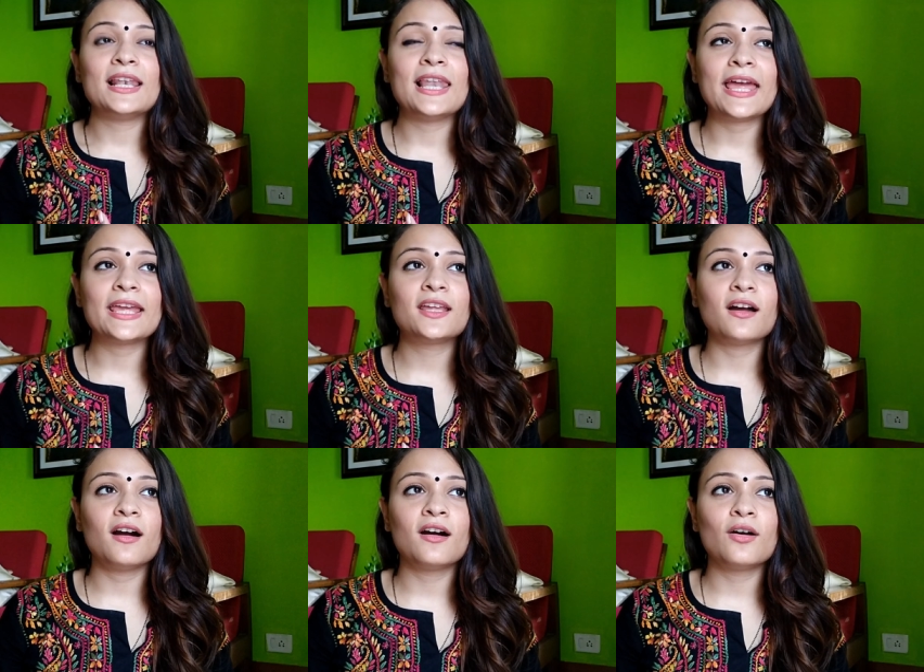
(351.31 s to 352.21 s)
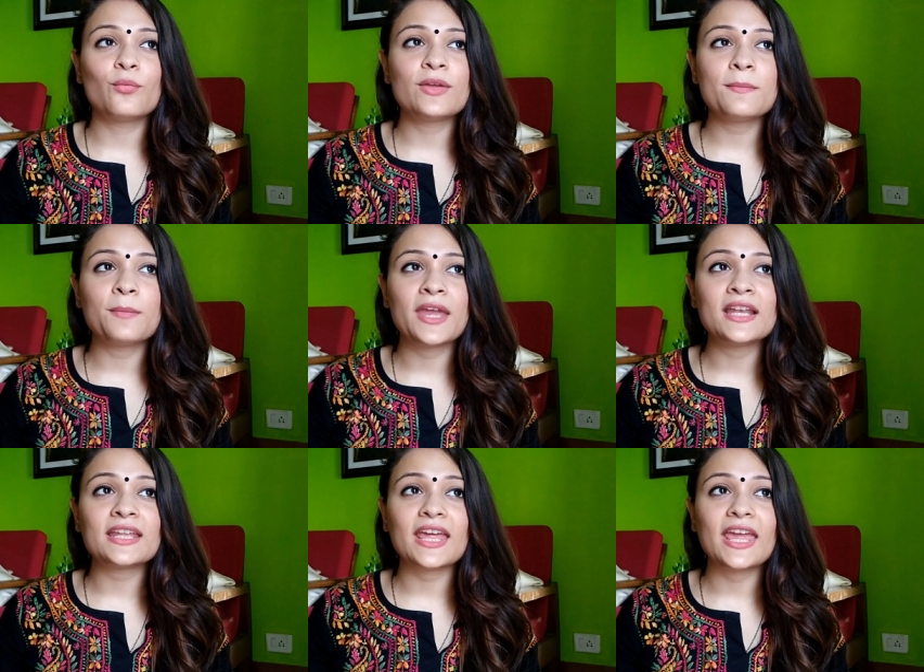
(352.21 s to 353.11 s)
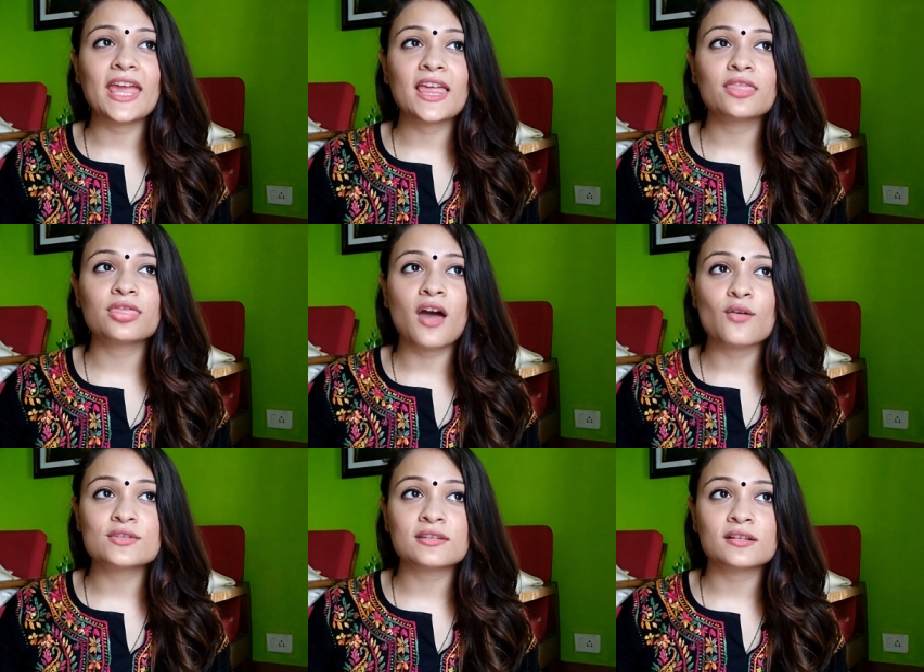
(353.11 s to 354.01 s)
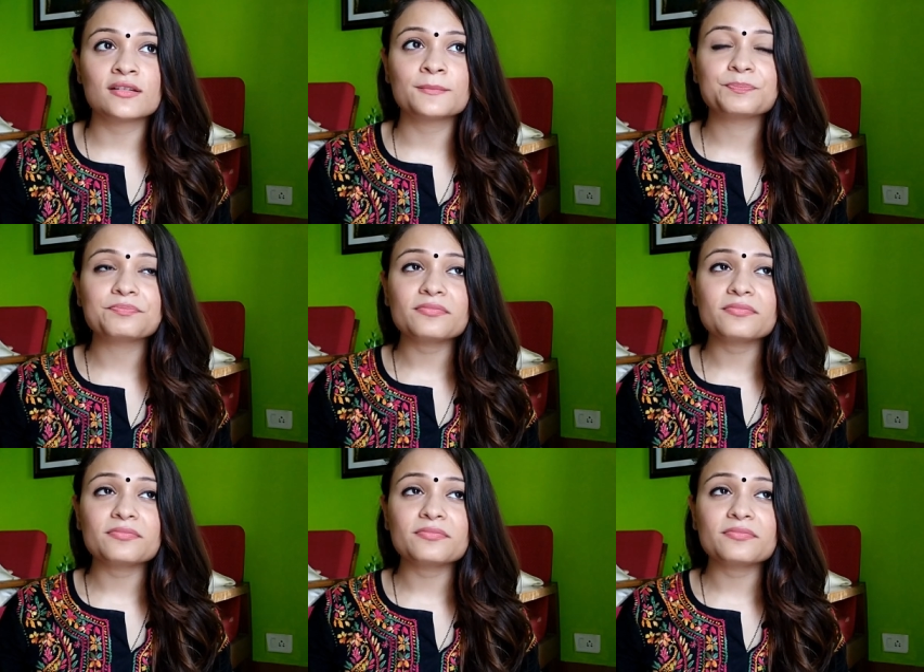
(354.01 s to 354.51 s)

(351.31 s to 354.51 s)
Like we paid 8,000